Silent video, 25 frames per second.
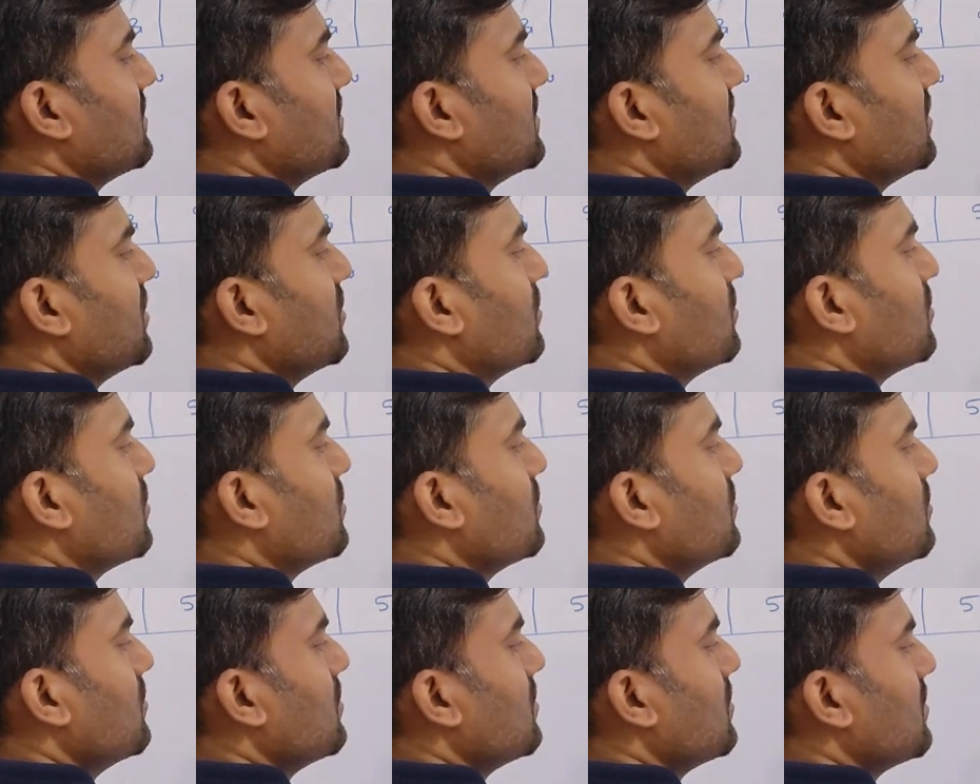0
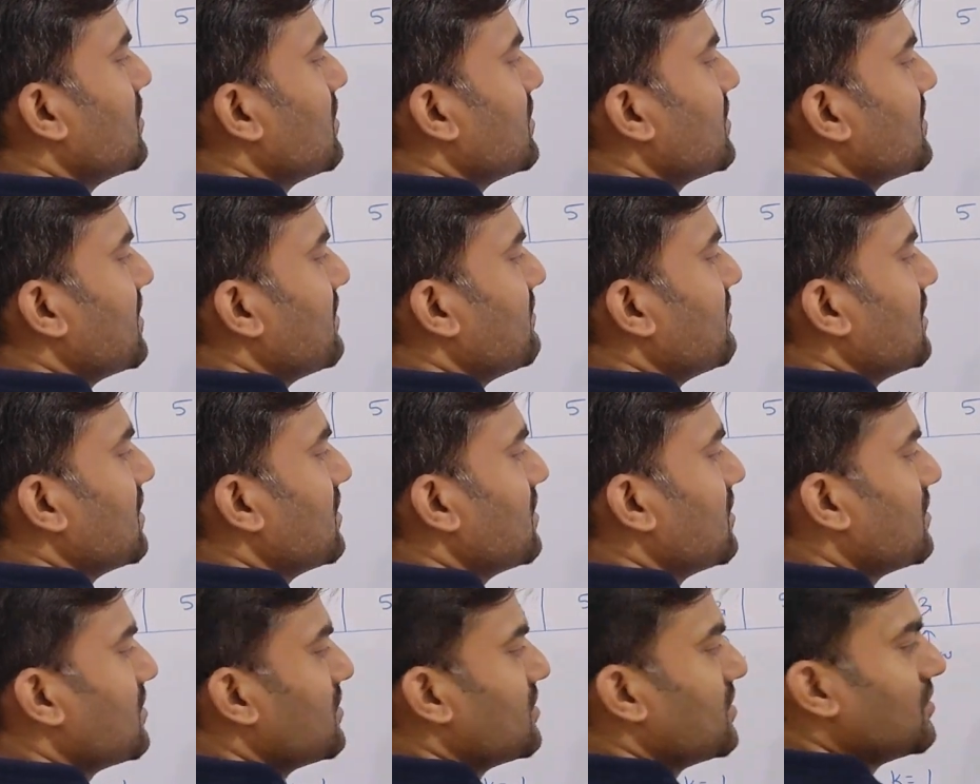to 7.
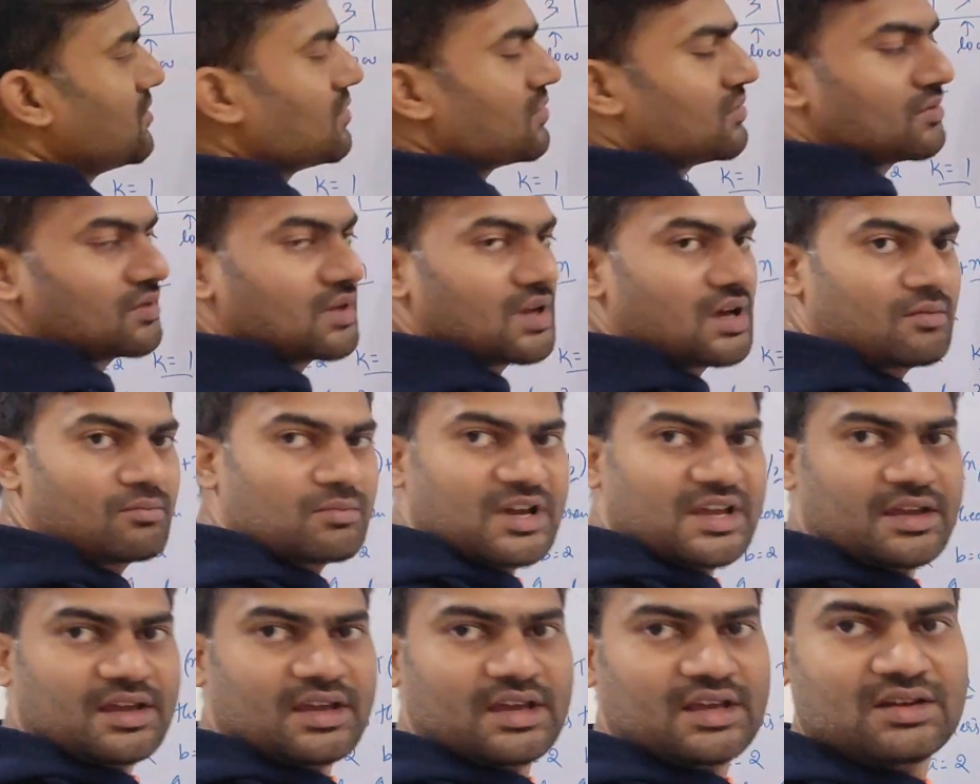So
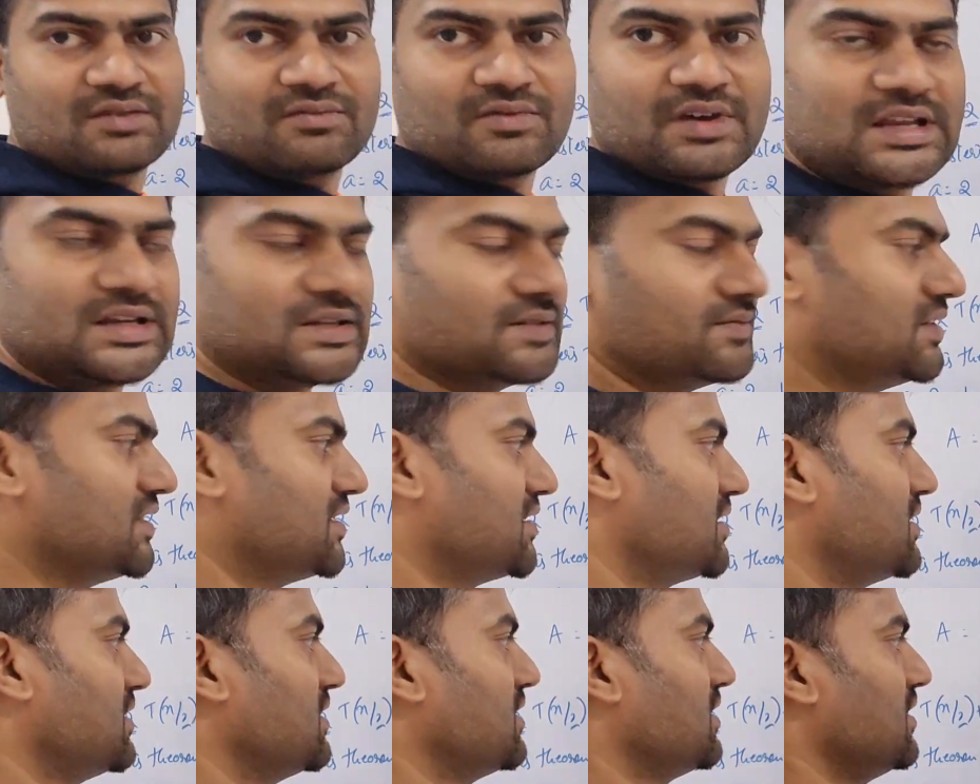my n value
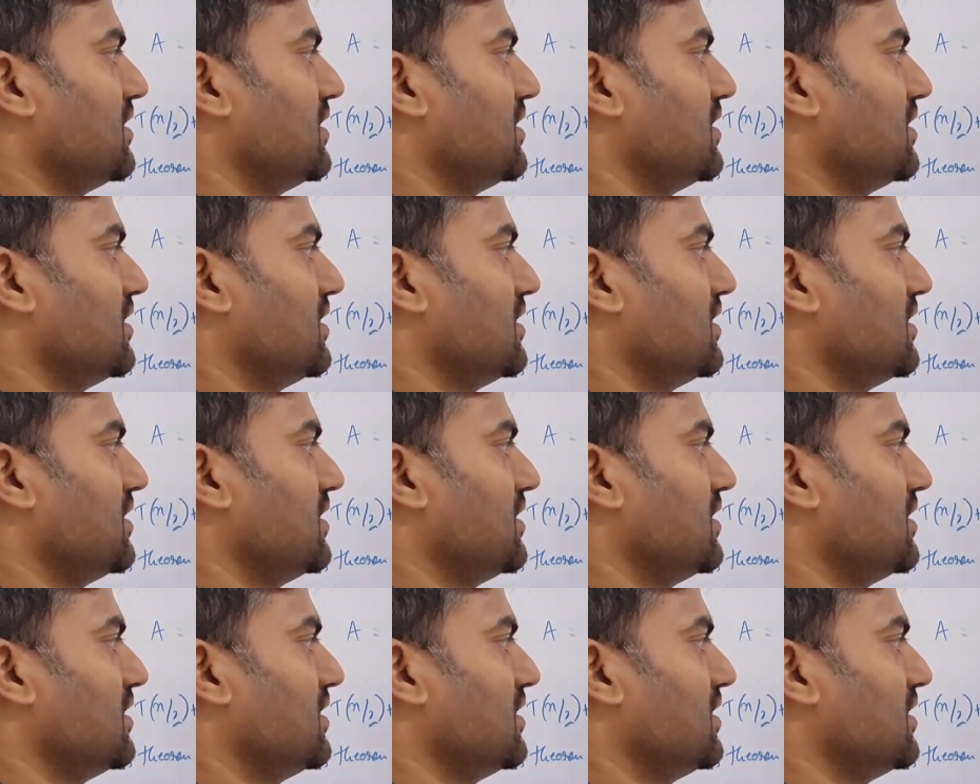is